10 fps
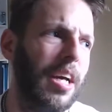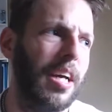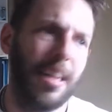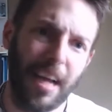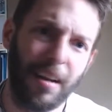
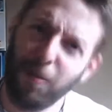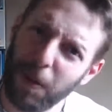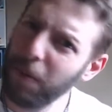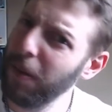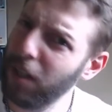That's
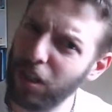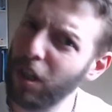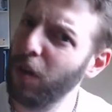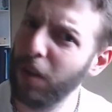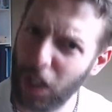pretty much the
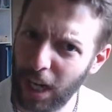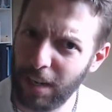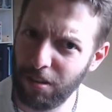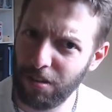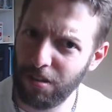only
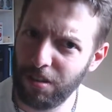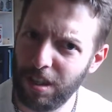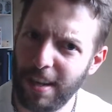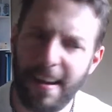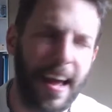changes.
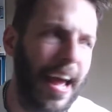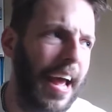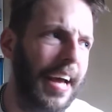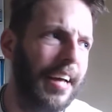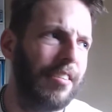
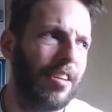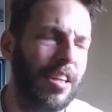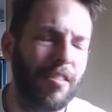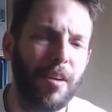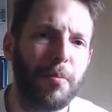And
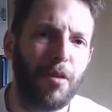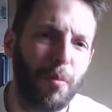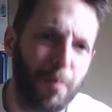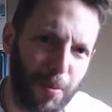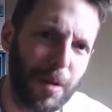this
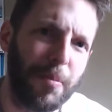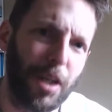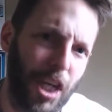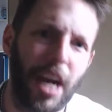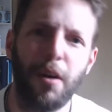episode pretty
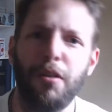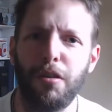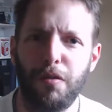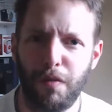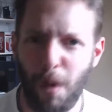much carries
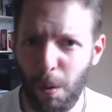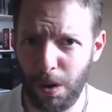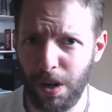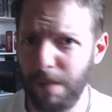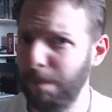us
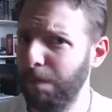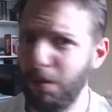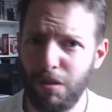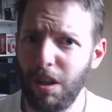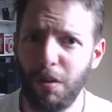forward.
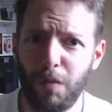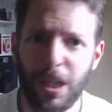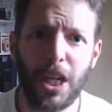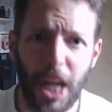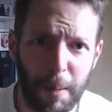Still a
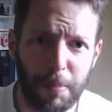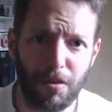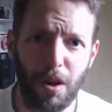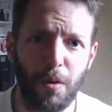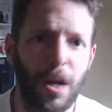really good
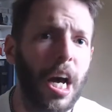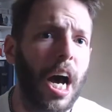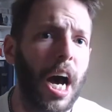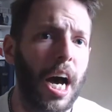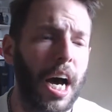episode
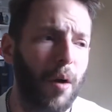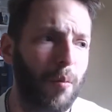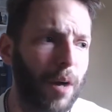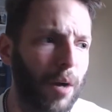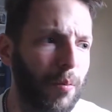
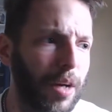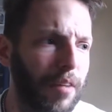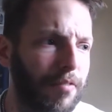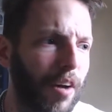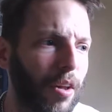where we
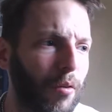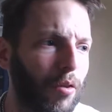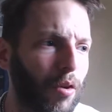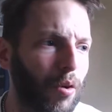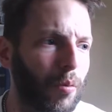follow
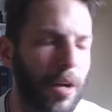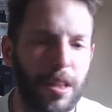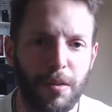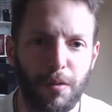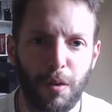through
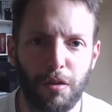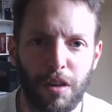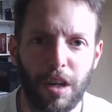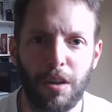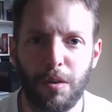with, of course,
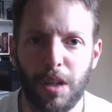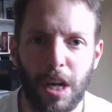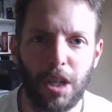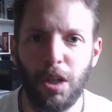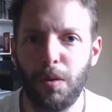Senku and
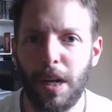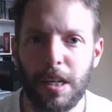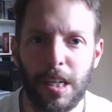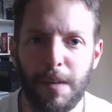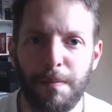Taiju,
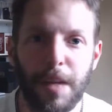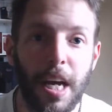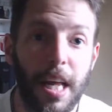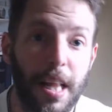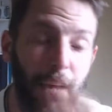and
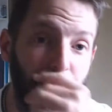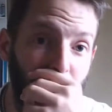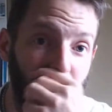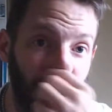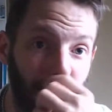they
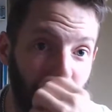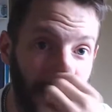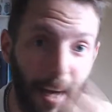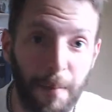finally wake up